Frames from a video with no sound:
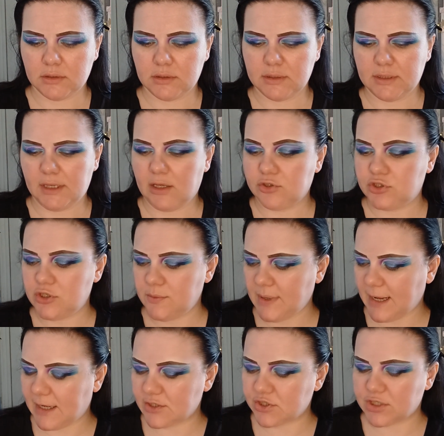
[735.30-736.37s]
Yeah, I do
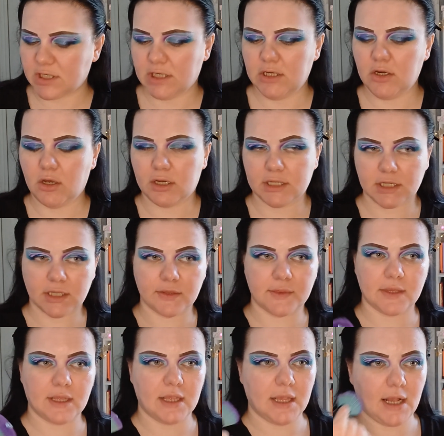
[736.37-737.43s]
actually like
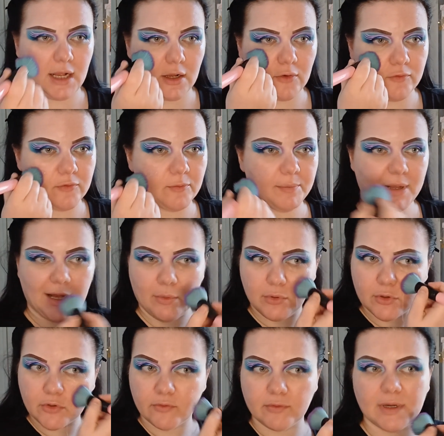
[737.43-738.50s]
the E.L.F
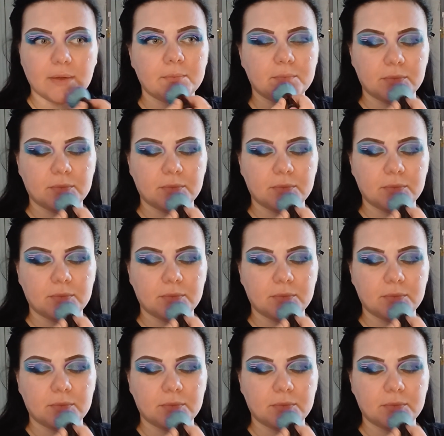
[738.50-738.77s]
Power Grip